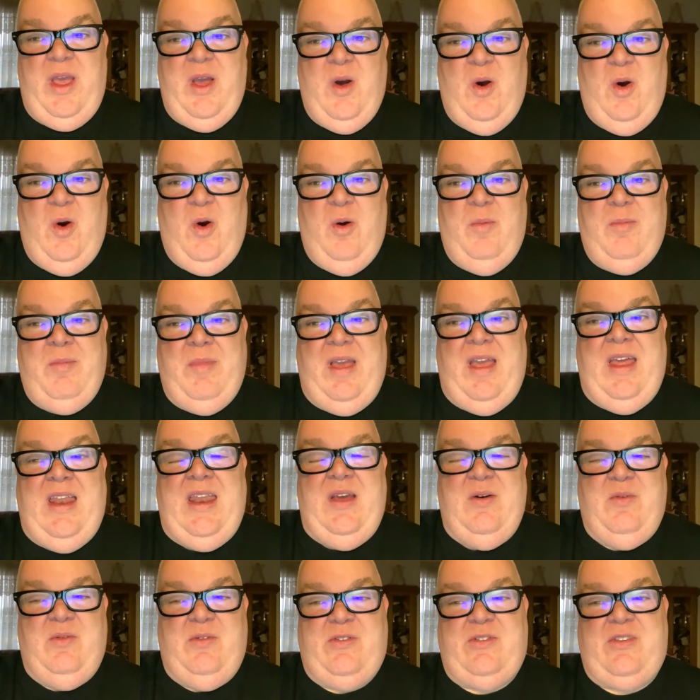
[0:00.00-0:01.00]
home
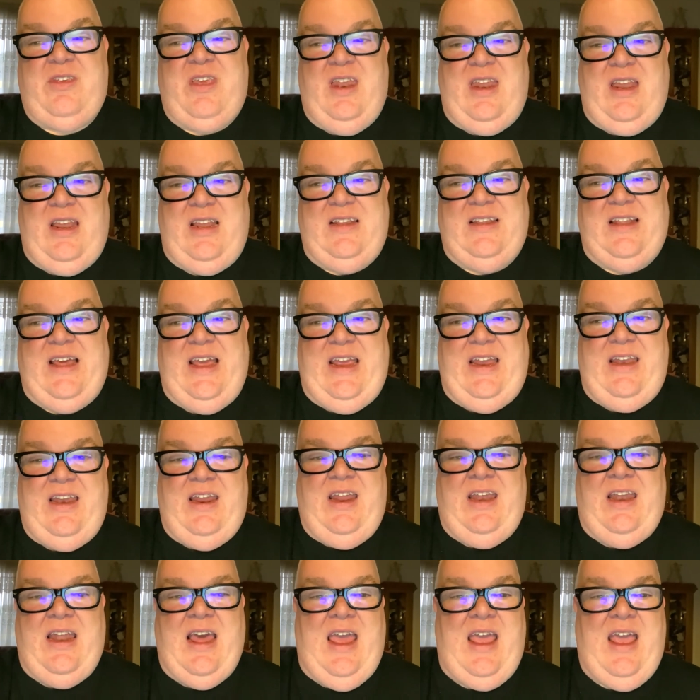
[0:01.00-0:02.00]
and it was getting late,
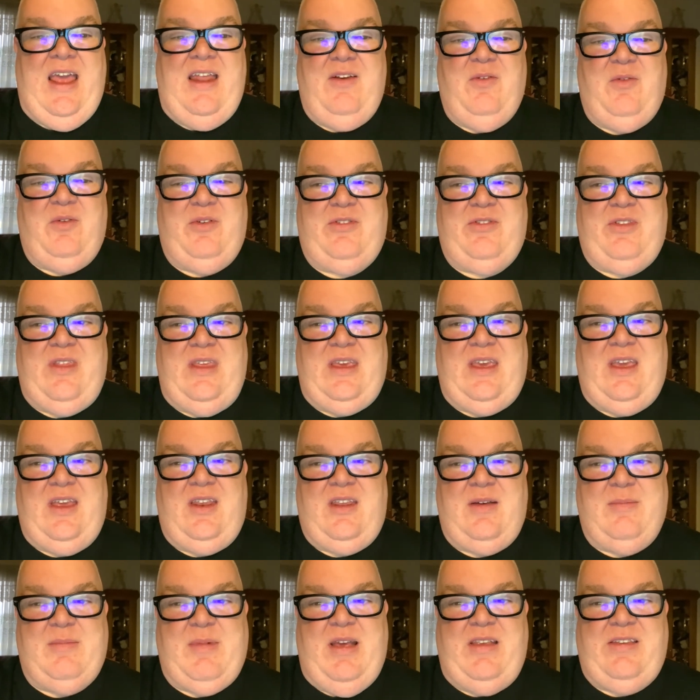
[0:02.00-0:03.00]
and I was
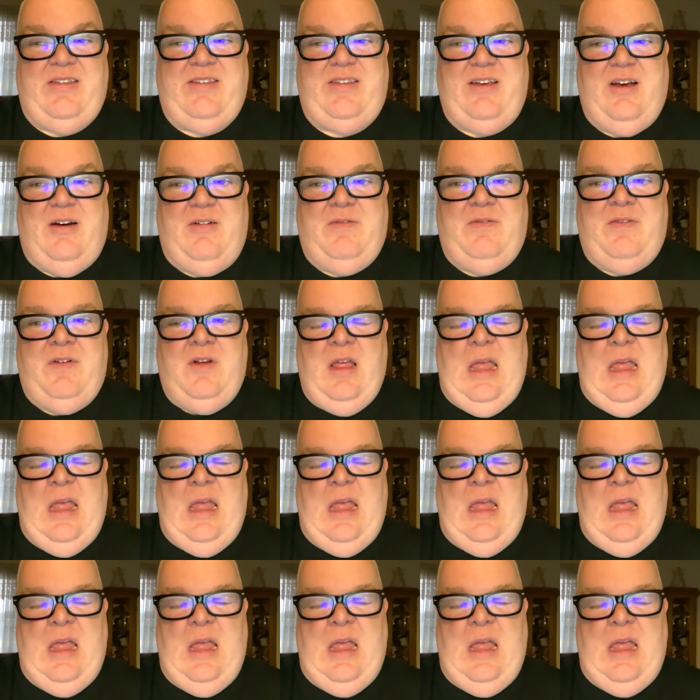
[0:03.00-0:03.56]
thinking to myself,